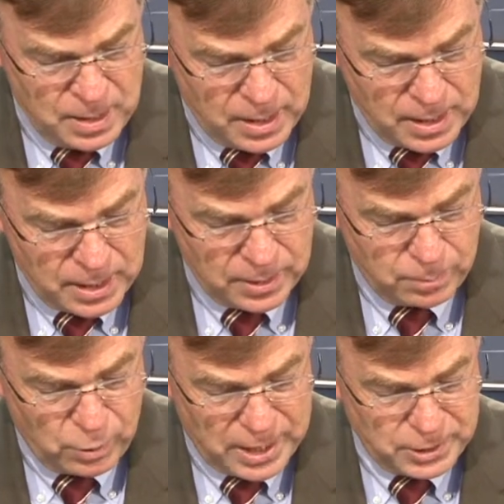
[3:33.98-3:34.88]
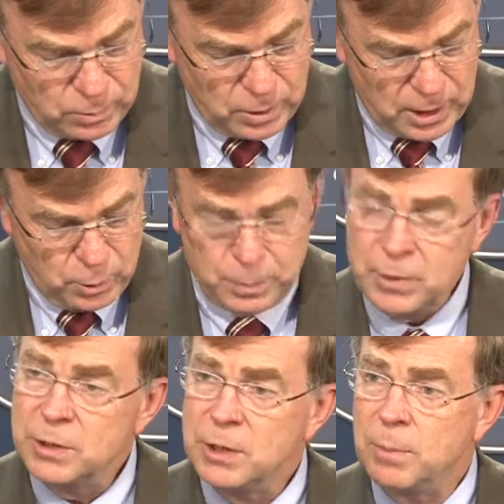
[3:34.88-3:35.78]
The project will open
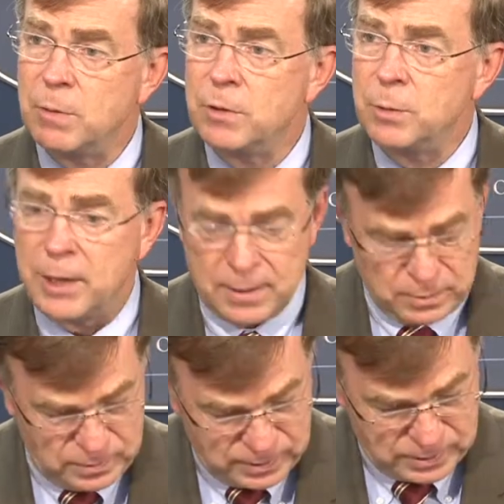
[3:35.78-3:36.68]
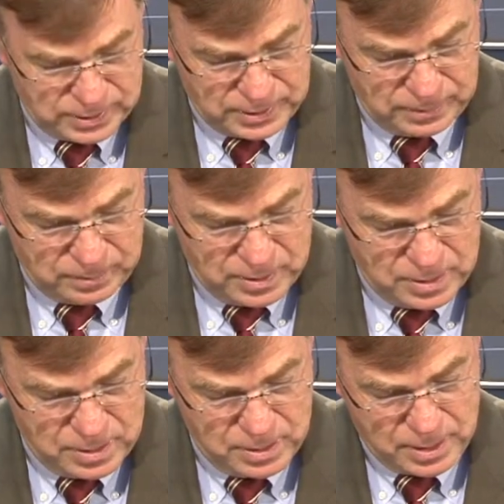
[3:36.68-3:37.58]
the summer of 2016.
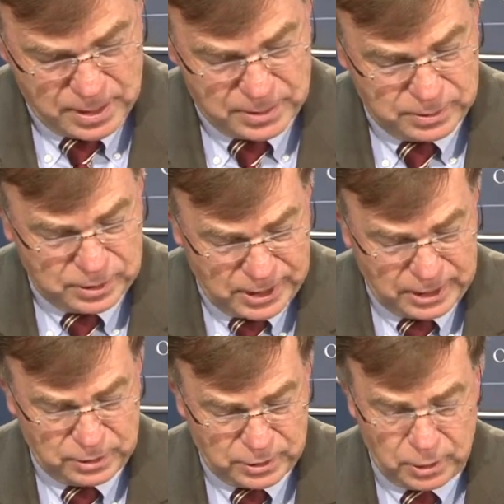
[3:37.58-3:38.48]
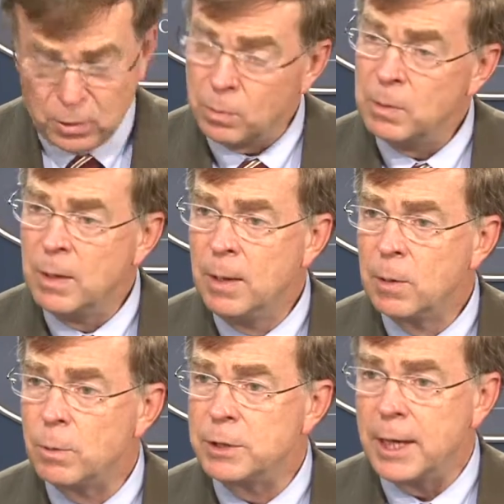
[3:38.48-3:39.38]
The city still
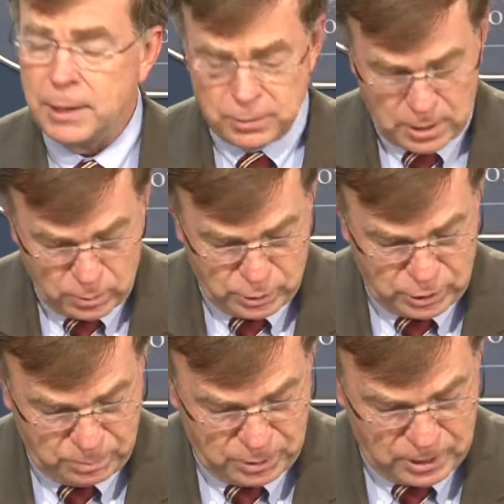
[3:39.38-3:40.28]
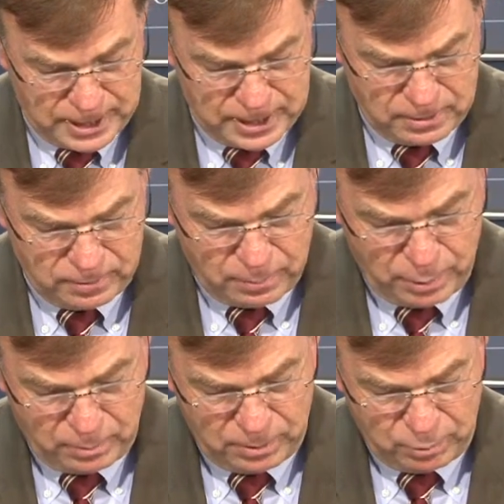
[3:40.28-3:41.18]
retains ownership of the land, and the
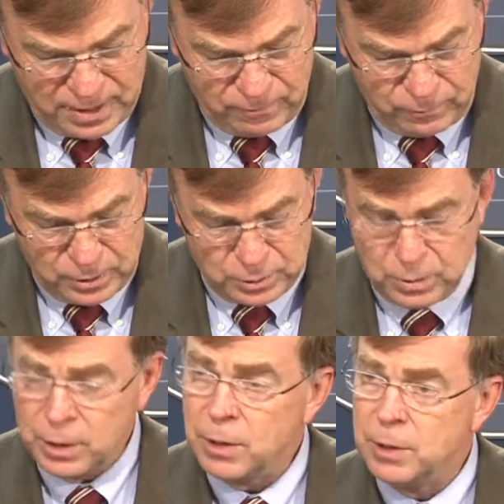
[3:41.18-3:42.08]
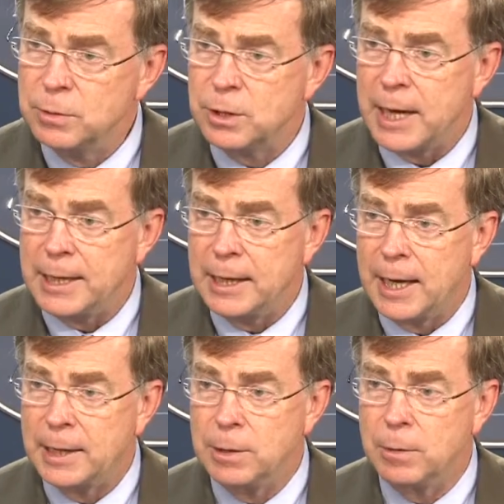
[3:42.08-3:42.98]
public-private venture includes a
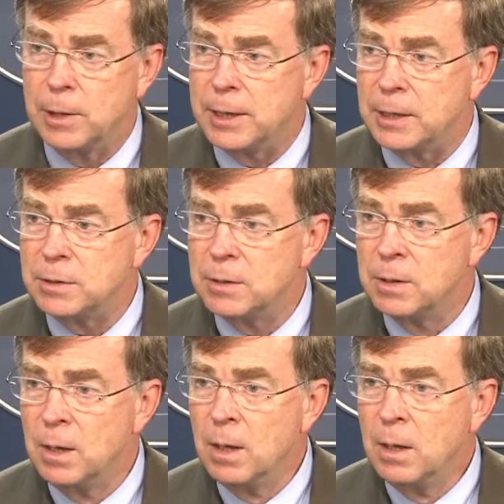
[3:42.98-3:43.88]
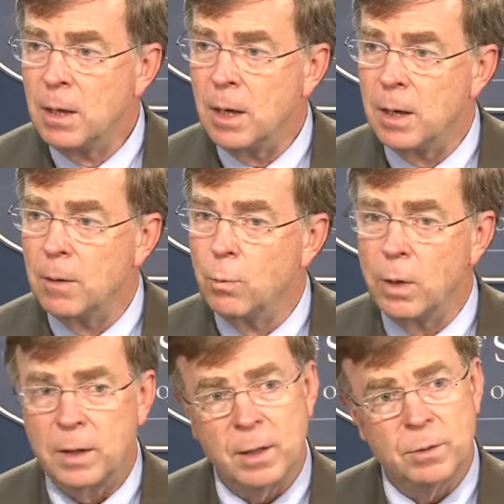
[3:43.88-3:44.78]
99-year lease.
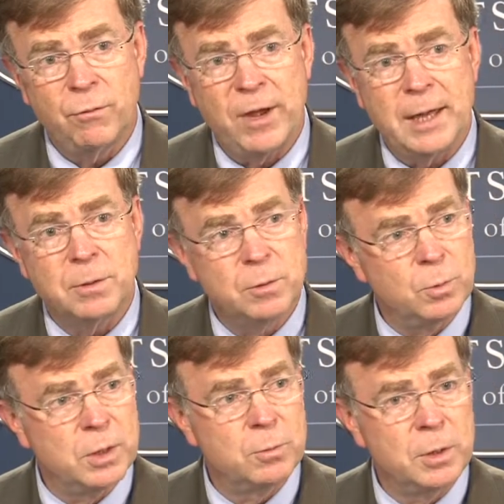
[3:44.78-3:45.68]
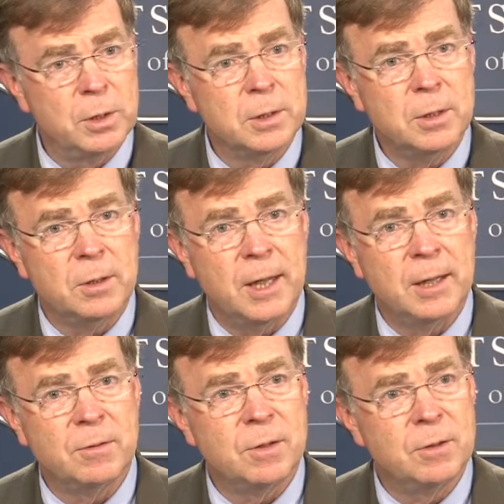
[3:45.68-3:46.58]
One of those factors was we looked at that
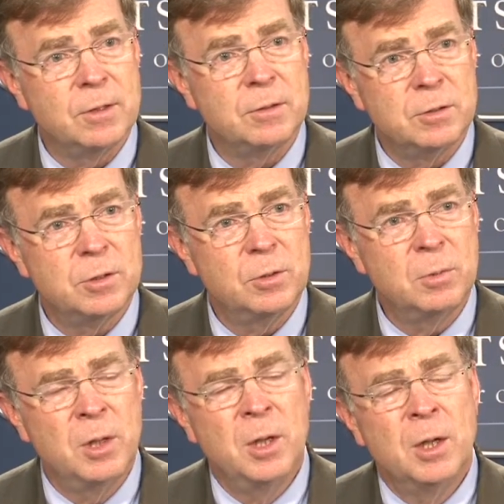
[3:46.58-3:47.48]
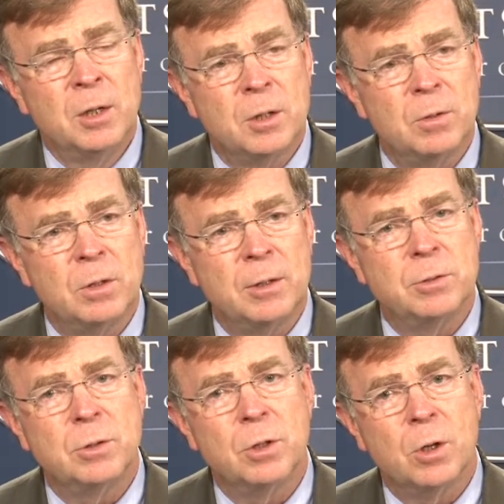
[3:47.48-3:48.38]
and said this is too
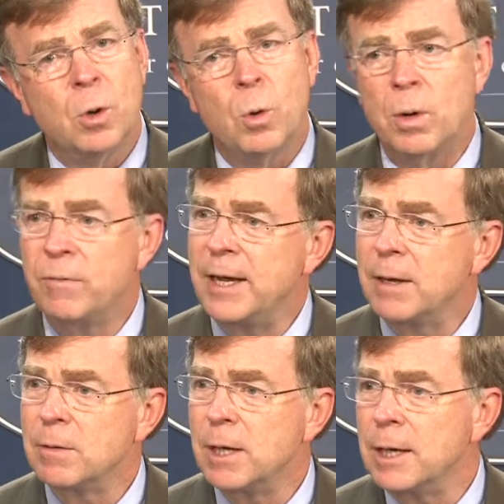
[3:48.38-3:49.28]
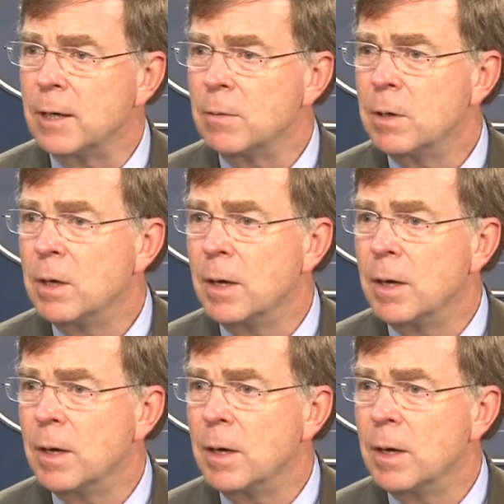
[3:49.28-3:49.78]
close to the core of downtown.